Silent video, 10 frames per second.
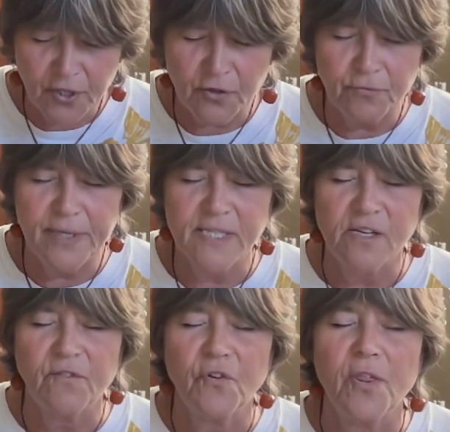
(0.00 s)
good
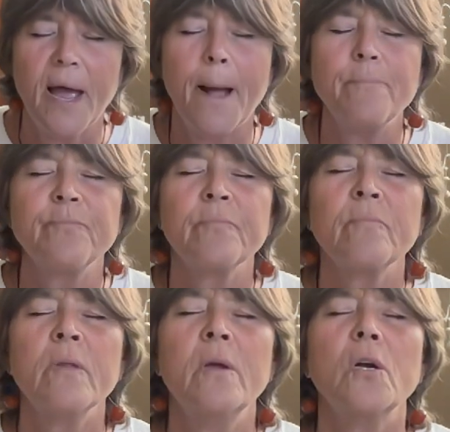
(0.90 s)
reason for that.
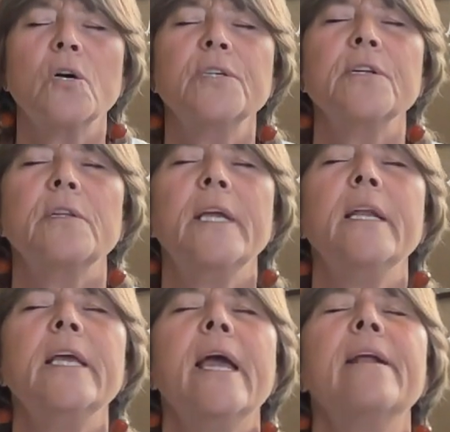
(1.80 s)
Kundalini